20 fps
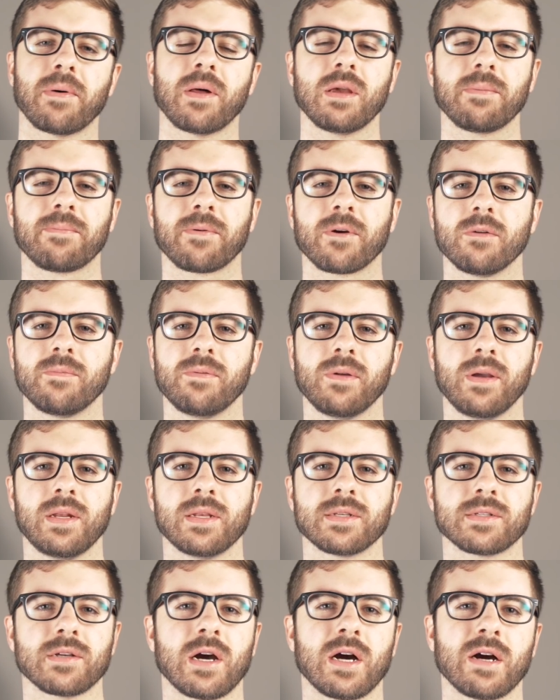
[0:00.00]
Polypropylene
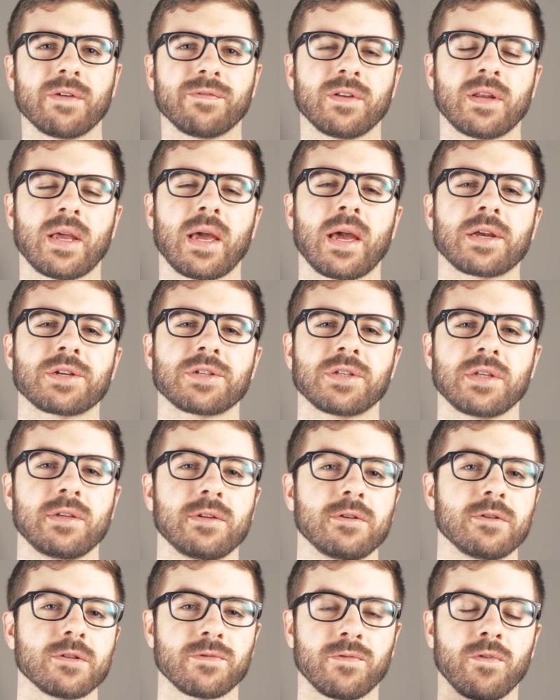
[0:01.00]
is often actually
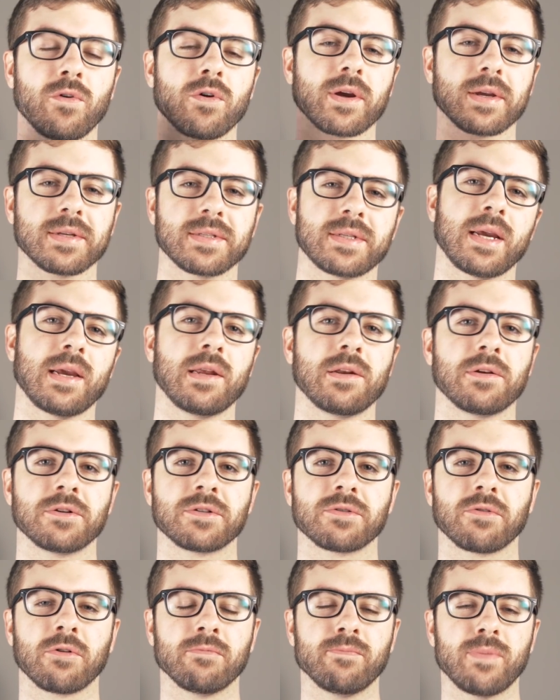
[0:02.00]
used for
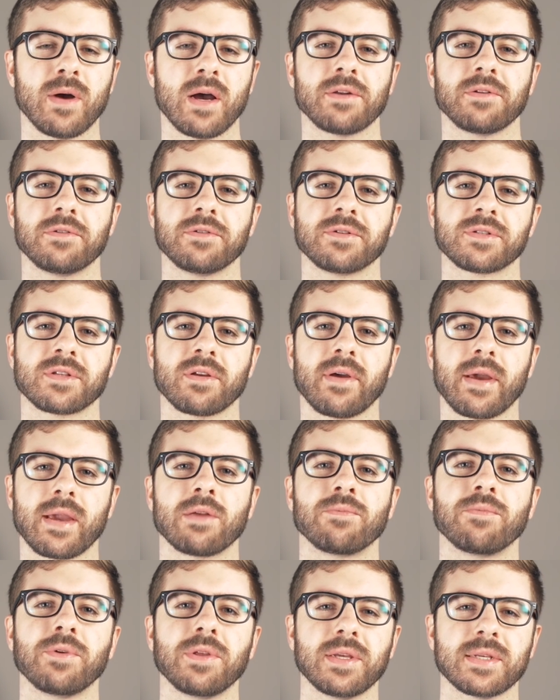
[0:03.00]
containers or bottles, so I
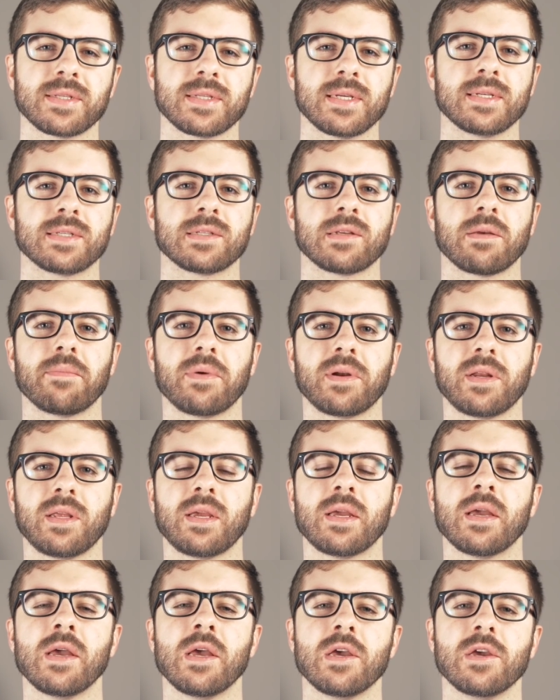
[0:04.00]
can really see
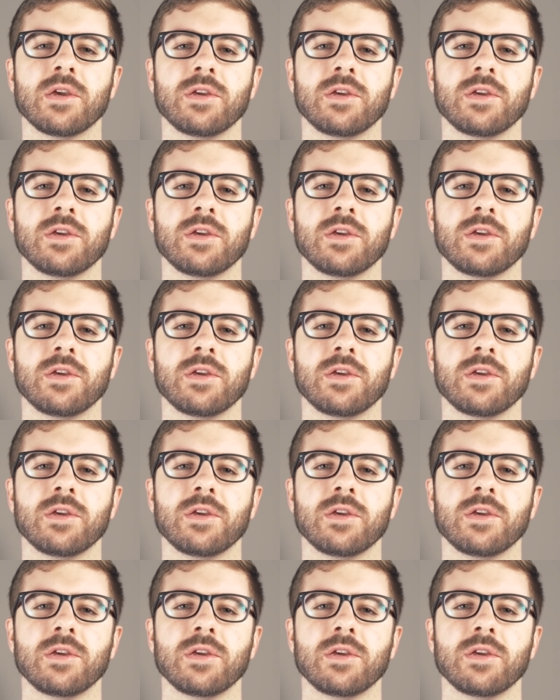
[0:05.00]
somebody